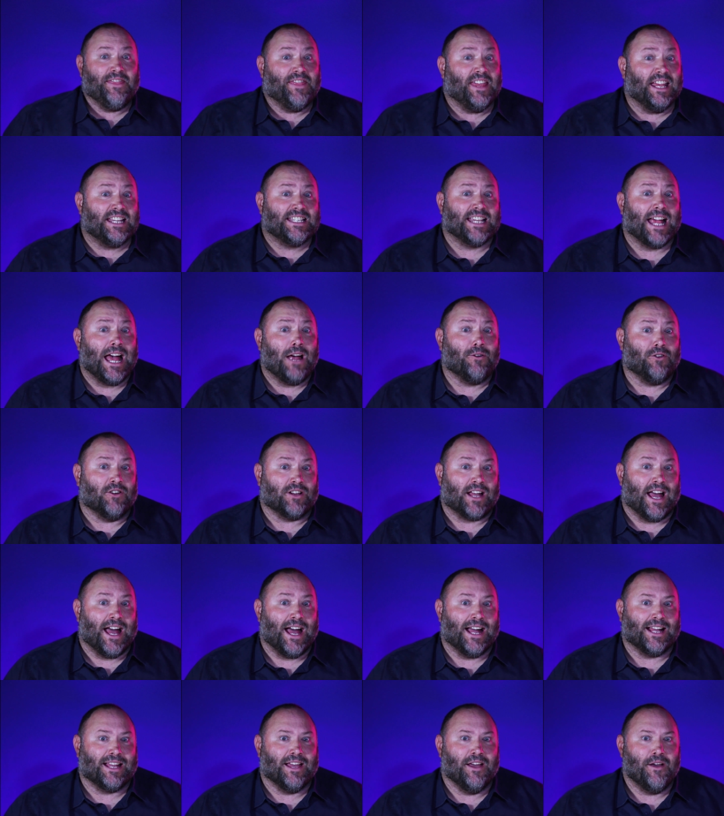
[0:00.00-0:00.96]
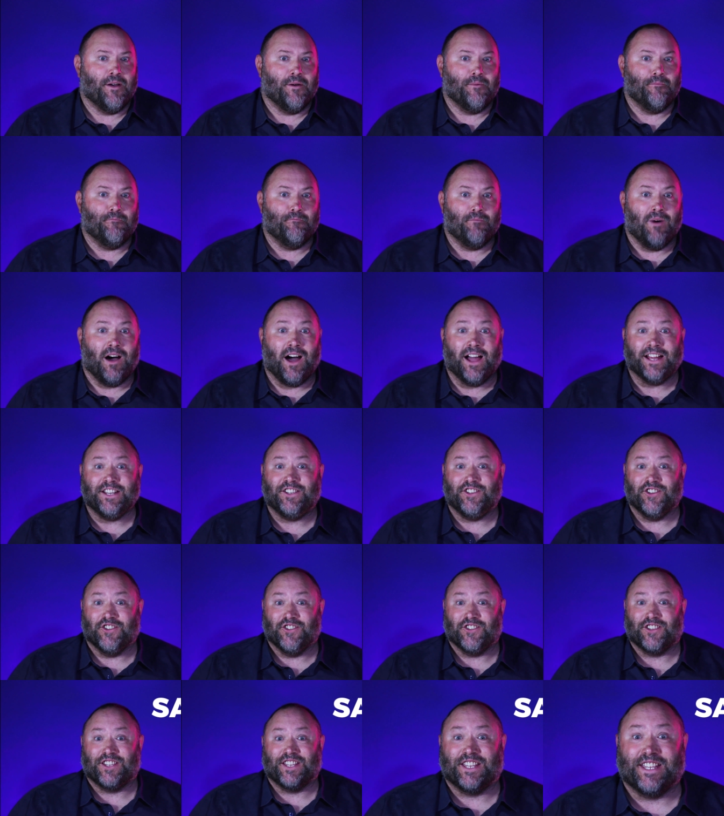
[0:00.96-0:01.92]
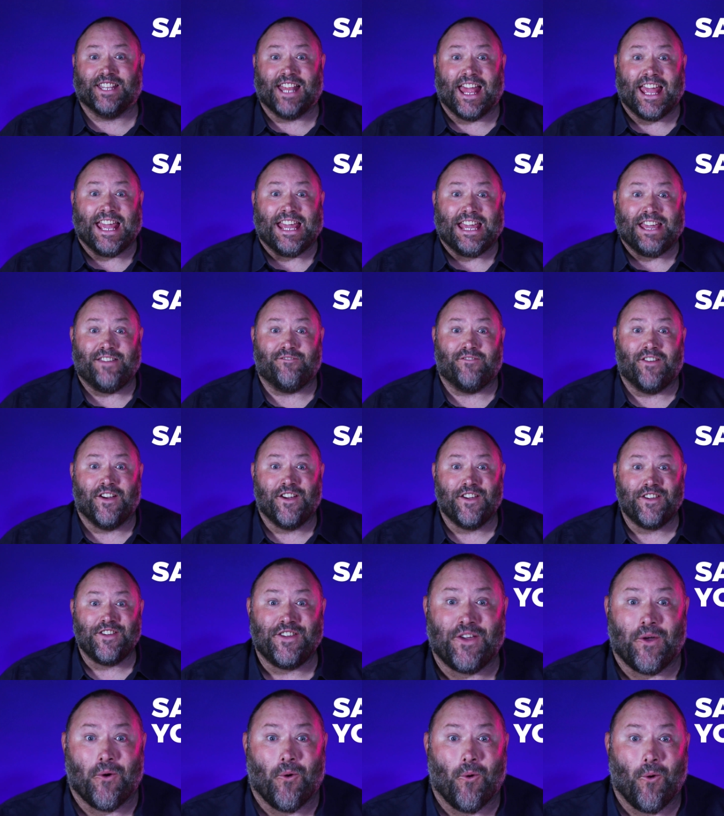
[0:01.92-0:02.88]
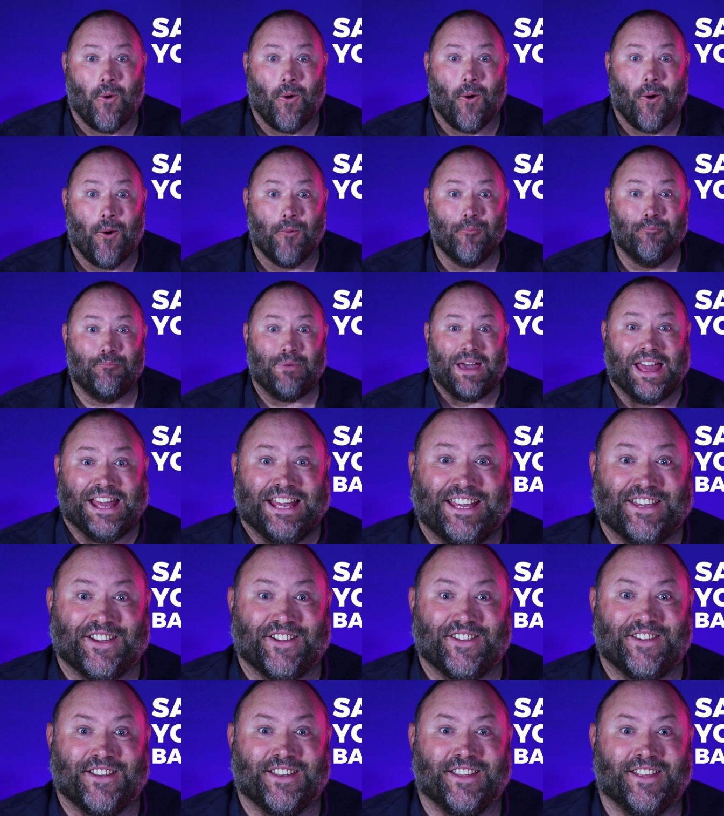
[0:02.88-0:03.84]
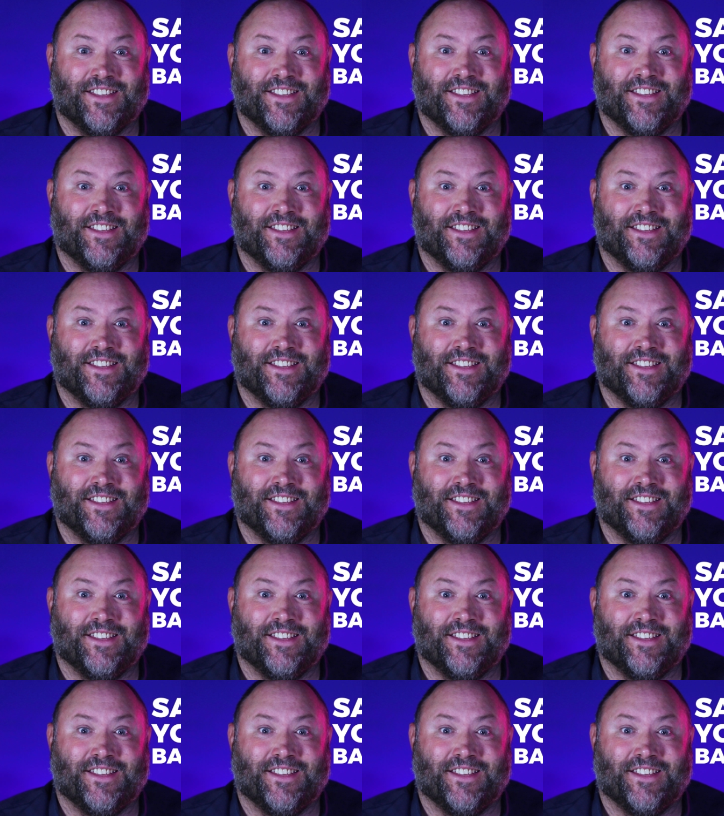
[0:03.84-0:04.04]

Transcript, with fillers: This Outlook hack might just save your bacon.